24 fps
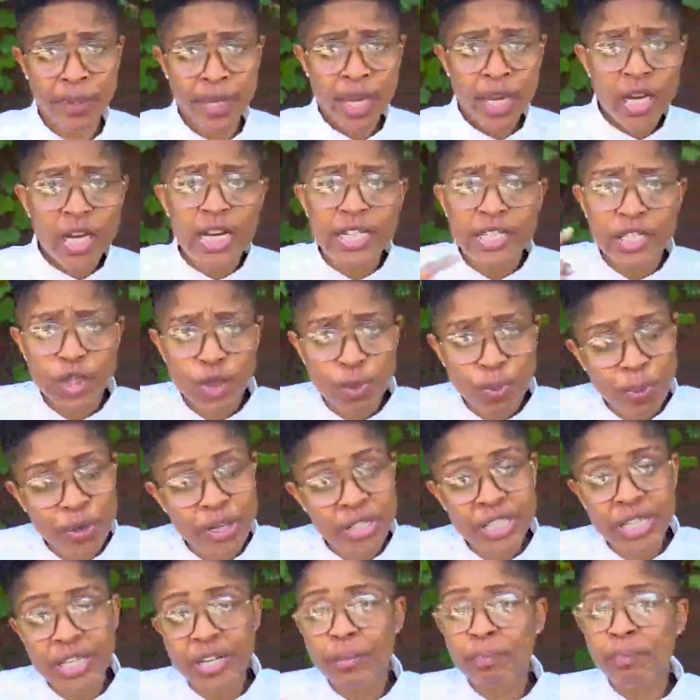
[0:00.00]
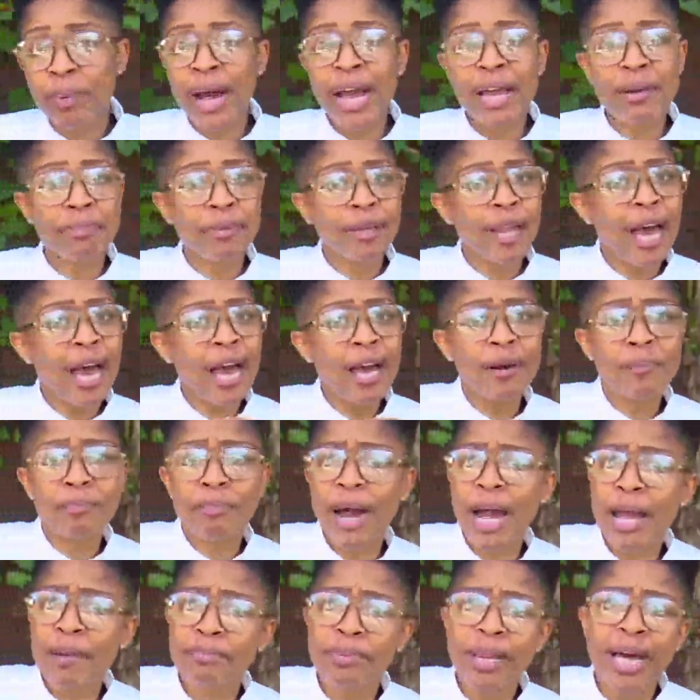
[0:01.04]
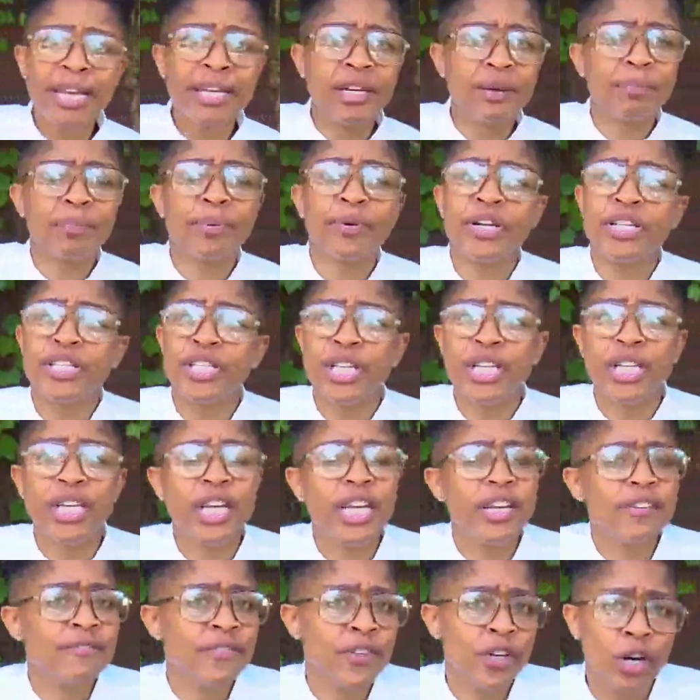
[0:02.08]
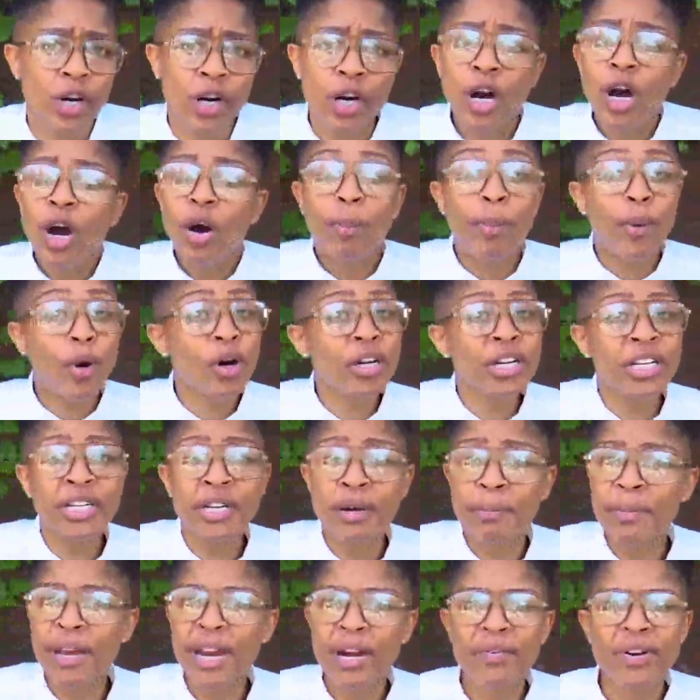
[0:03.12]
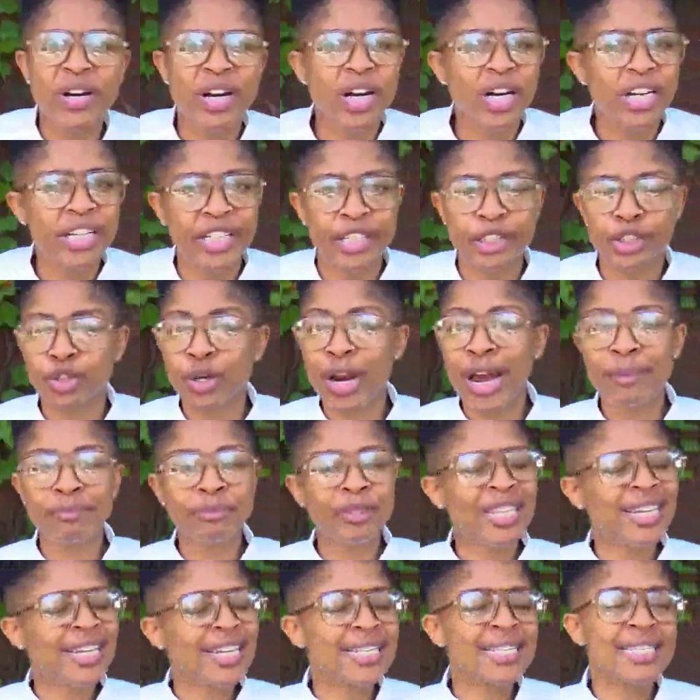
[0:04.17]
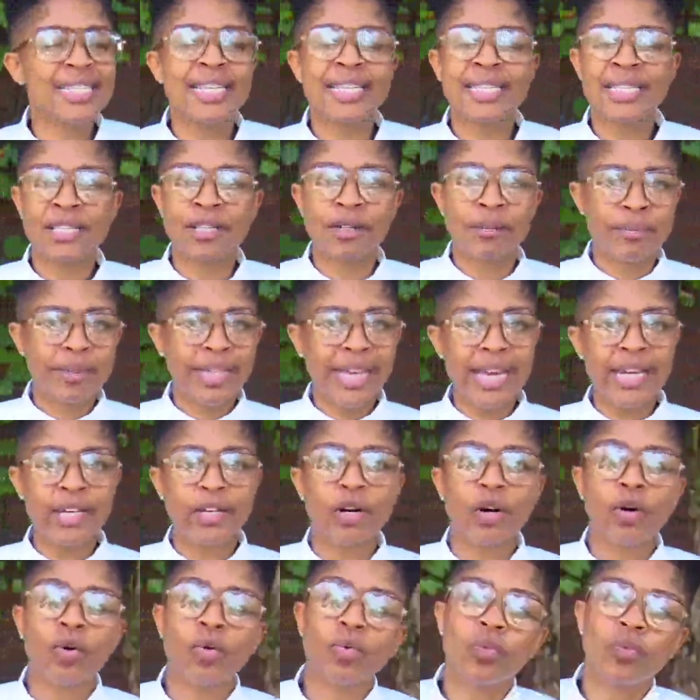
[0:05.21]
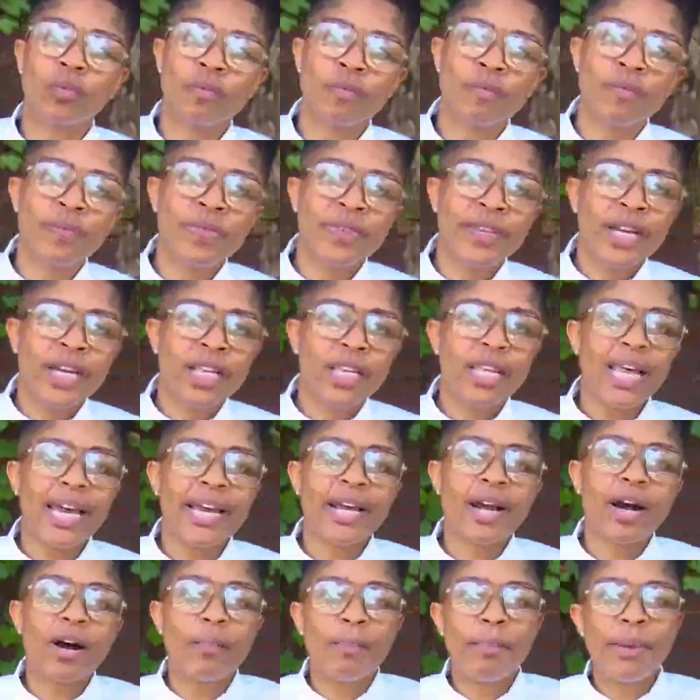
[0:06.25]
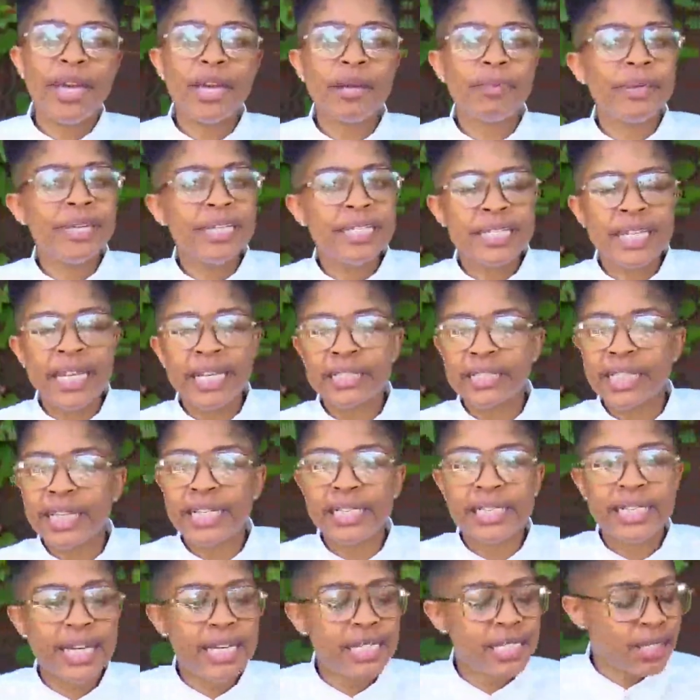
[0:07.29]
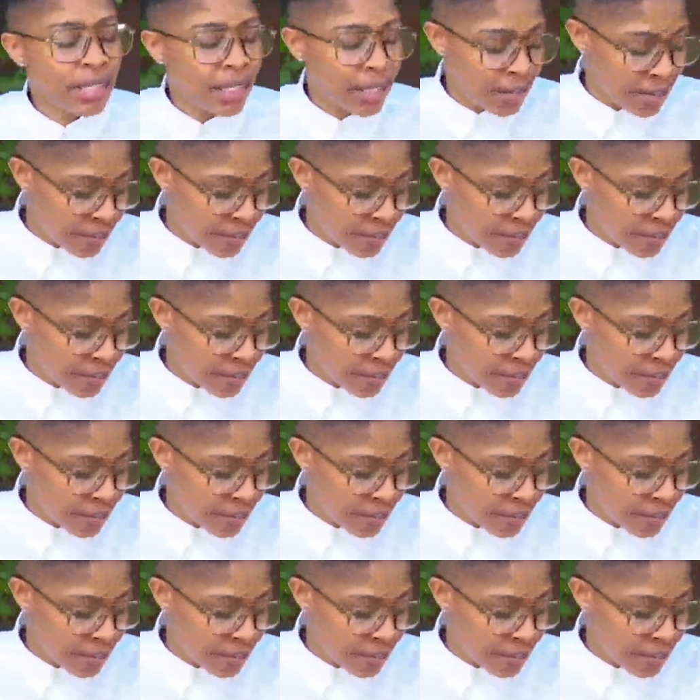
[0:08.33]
Because it's prison to pipeline, pipeline to prison. If you're born in America, you're trapped in a system. They don't, like our babies, think they're destined to